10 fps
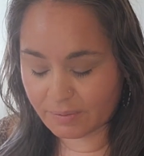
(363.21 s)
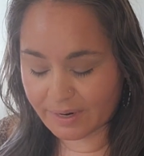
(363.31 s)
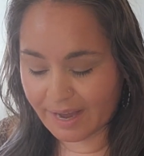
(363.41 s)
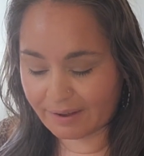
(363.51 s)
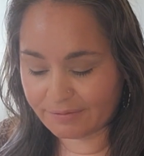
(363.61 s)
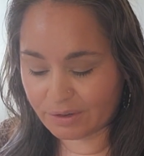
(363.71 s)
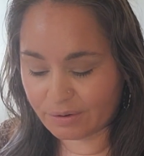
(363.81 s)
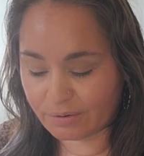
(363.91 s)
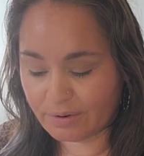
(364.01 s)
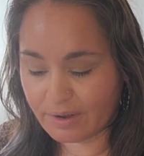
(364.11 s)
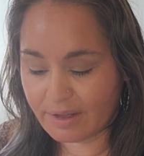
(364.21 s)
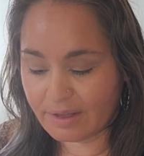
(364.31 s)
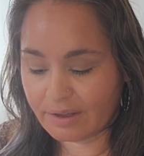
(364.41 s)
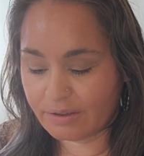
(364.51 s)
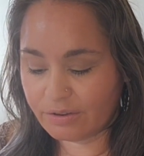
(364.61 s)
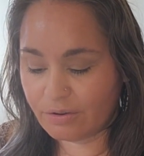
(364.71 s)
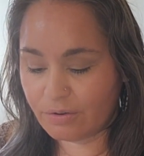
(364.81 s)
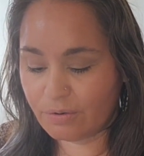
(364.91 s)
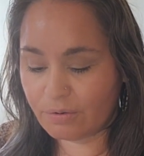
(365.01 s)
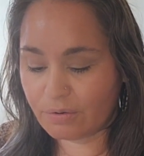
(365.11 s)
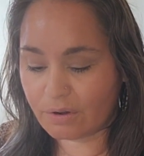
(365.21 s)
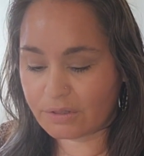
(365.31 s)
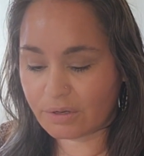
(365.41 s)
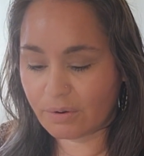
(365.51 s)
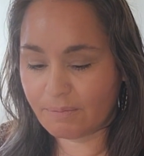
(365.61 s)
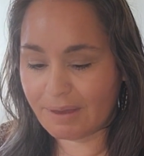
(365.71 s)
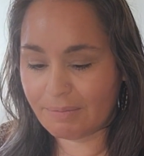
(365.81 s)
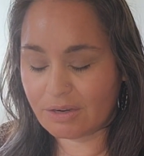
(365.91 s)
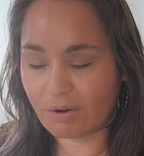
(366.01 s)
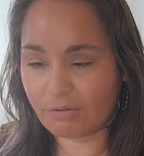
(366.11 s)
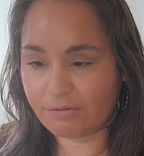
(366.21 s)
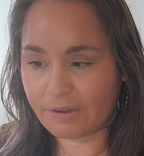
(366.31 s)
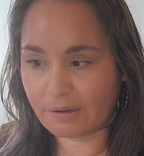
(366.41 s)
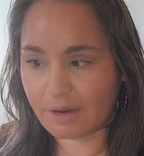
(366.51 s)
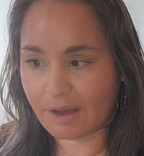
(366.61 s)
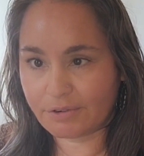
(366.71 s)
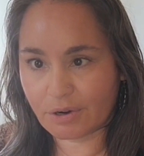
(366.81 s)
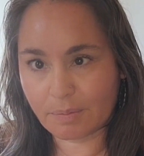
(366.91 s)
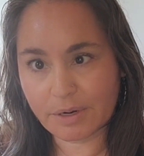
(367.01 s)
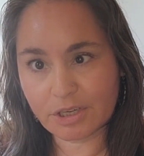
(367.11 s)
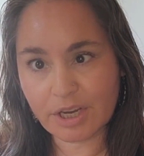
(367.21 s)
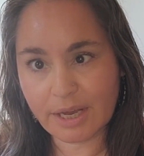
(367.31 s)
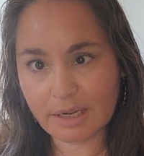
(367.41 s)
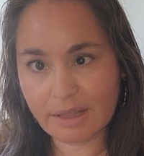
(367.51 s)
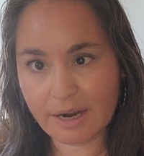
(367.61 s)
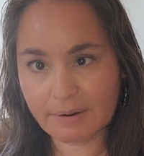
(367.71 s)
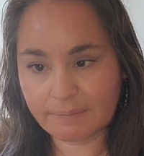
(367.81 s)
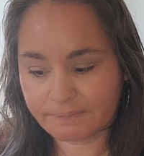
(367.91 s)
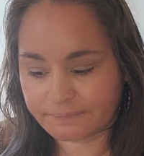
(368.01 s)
or what have you, you also maybe don't feel loved or appreciated there.